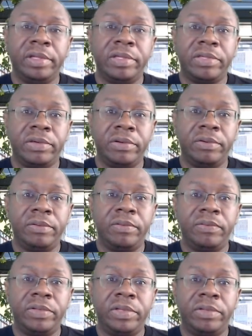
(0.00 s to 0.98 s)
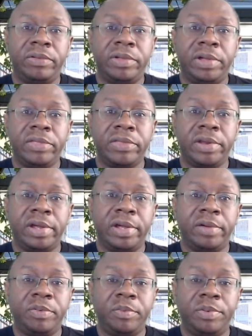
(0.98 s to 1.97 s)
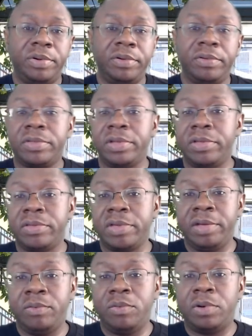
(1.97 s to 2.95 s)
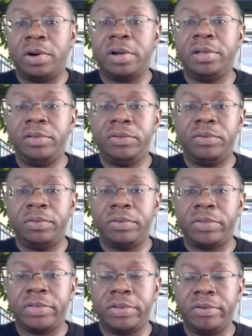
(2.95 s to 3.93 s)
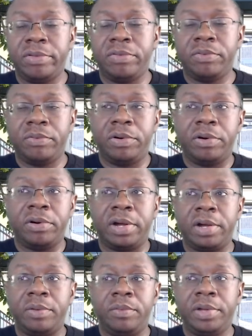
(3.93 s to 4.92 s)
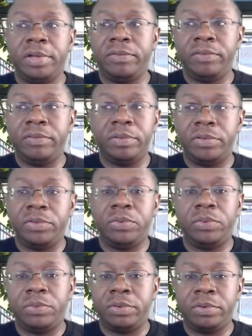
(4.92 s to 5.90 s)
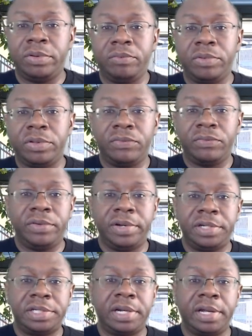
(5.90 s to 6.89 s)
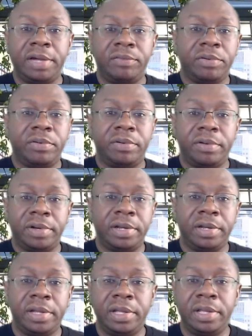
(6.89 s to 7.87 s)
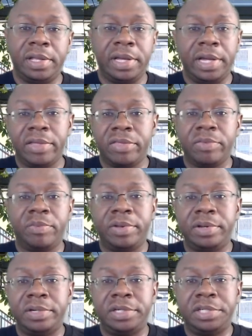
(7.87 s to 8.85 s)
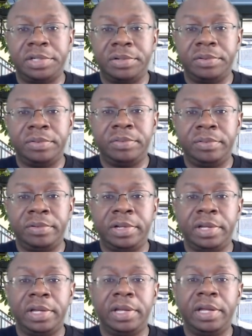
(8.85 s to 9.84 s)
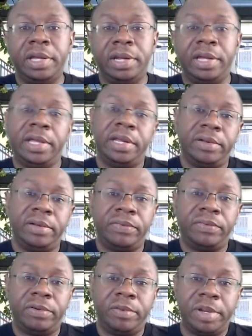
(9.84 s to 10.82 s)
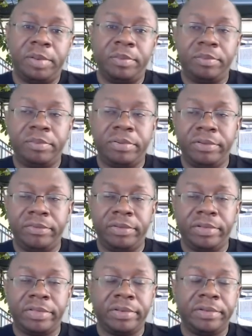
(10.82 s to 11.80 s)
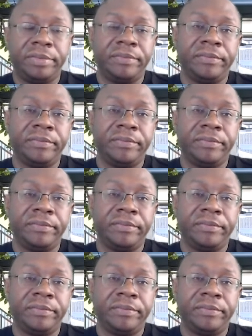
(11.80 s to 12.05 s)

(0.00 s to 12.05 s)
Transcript: So the things that I have proposed is a walking tour series where I will give you a tour with the footage that I have recorded that hasn't been shown in an edited format previously.